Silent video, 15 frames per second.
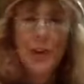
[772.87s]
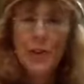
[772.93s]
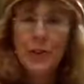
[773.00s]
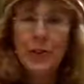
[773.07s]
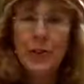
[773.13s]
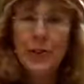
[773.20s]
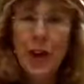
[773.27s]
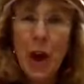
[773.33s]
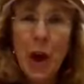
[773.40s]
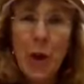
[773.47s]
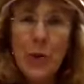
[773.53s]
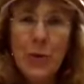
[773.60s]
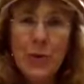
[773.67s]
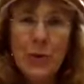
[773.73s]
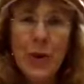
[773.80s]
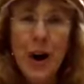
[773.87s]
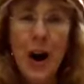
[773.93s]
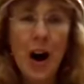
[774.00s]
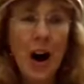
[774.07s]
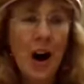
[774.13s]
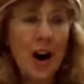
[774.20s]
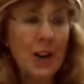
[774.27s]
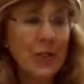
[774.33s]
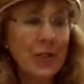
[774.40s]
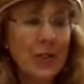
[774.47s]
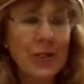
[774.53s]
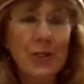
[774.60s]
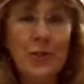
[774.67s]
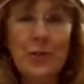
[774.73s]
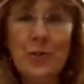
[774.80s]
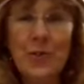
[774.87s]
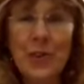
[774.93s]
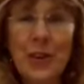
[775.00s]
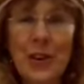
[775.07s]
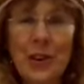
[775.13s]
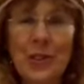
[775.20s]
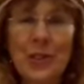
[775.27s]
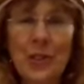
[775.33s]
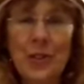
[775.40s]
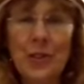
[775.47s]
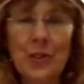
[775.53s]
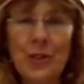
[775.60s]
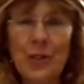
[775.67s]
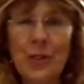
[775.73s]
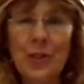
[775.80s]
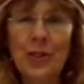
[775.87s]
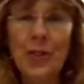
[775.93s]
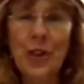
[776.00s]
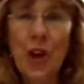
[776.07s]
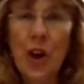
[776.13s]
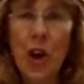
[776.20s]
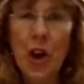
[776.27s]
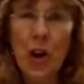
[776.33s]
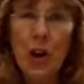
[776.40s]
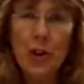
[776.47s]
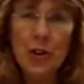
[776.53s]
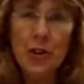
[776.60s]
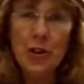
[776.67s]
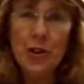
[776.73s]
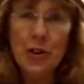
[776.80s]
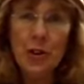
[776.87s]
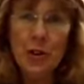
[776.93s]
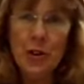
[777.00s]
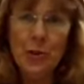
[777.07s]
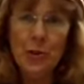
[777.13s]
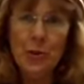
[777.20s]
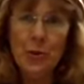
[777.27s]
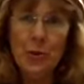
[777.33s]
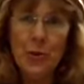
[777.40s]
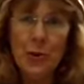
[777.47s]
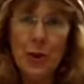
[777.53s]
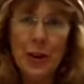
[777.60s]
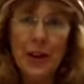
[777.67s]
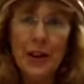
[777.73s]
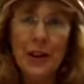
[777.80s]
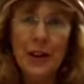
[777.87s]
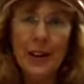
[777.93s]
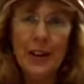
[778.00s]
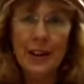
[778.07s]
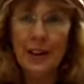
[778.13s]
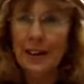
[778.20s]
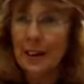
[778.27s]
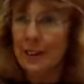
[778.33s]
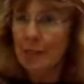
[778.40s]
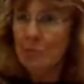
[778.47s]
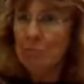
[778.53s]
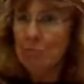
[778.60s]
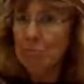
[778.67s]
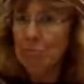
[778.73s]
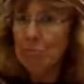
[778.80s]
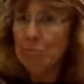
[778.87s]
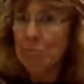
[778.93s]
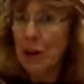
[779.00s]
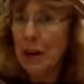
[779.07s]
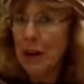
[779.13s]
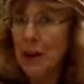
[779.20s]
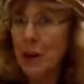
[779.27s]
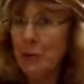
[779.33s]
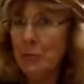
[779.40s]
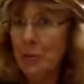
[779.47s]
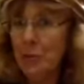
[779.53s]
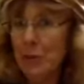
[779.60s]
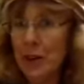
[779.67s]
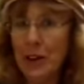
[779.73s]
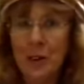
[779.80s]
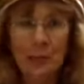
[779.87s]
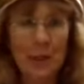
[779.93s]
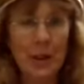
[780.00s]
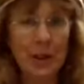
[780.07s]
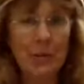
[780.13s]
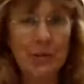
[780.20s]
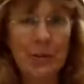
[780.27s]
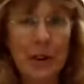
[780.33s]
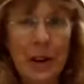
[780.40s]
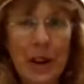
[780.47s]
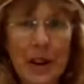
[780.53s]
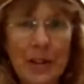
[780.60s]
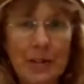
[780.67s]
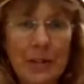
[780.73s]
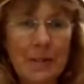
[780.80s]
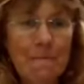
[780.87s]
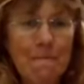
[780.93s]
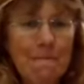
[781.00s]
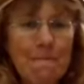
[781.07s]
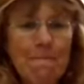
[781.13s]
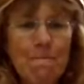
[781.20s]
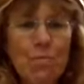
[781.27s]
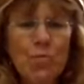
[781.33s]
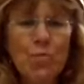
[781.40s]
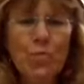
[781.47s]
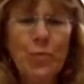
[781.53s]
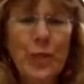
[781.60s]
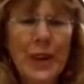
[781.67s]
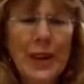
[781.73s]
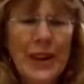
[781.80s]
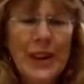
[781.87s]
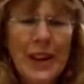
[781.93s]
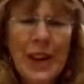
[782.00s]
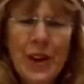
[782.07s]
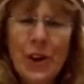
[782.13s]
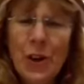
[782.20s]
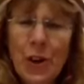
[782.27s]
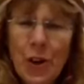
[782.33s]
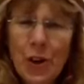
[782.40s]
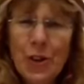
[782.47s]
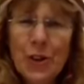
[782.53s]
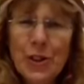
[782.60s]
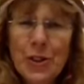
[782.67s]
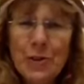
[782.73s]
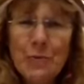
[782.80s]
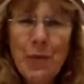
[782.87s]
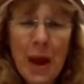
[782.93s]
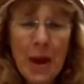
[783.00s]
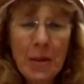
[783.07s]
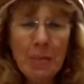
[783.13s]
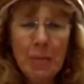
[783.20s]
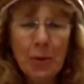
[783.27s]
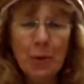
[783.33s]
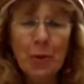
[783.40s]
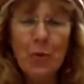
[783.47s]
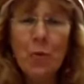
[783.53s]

So, our story is called A New King. I hope you like my crown. God's people